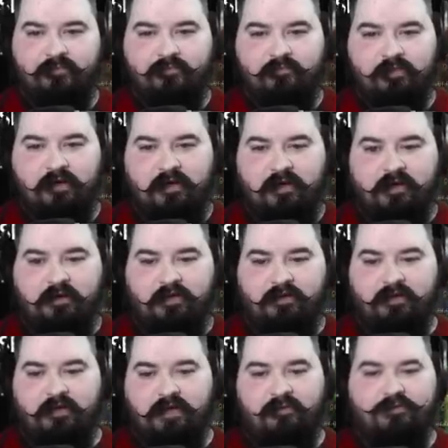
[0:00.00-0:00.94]

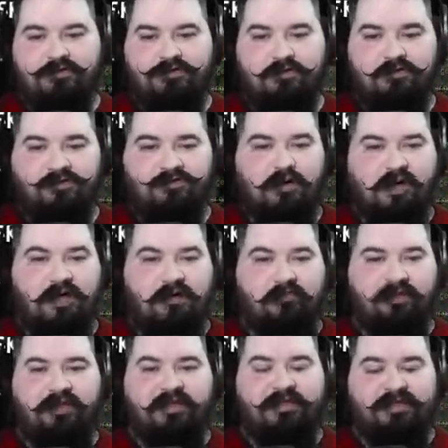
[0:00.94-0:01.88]
Man, yeah, we should drag
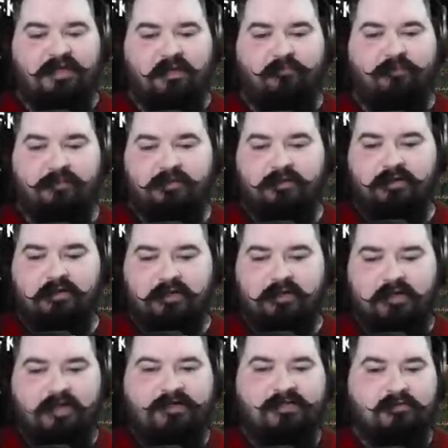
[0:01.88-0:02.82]
him in the deep.
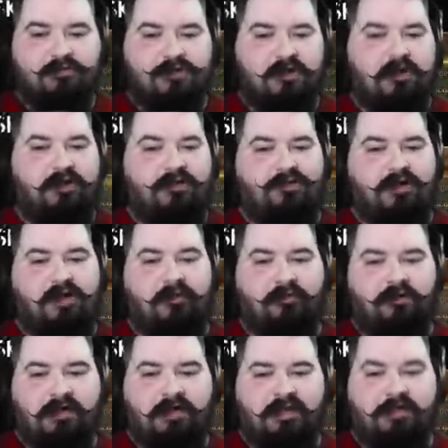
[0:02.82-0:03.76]
Next time, try to drag
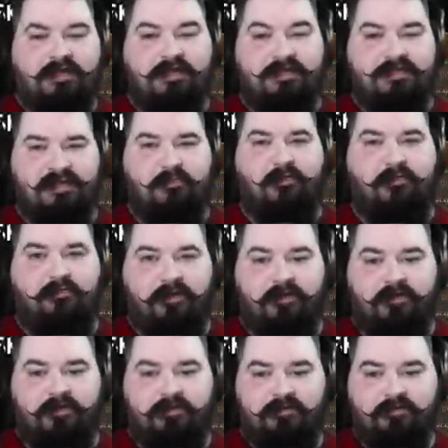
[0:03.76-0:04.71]
him in, like, in the deep of it.